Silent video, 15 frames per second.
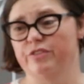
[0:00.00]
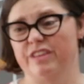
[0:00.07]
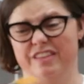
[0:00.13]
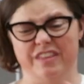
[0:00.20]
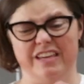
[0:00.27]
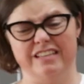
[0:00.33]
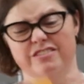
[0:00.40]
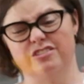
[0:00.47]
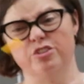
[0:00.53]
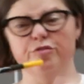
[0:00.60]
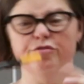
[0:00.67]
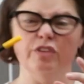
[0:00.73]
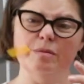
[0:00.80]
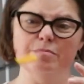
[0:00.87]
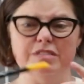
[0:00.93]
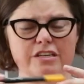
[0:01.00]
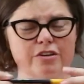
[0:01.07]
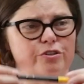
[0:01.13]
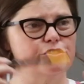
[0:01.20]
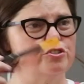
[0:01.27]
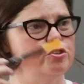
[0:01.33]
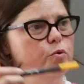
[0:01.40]
it or they think it's too flimsy
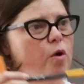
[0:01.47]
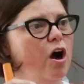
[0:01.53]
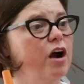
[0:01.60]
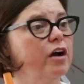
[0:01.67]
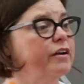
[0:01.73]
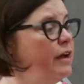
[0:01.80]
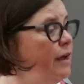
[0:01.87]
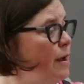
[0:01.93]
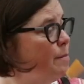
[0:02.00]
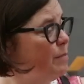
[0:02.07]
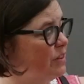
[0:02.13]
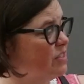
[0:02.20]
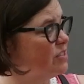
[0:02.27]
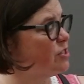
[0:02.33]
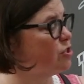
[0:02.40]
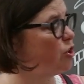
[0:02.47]
or it's too hard, but this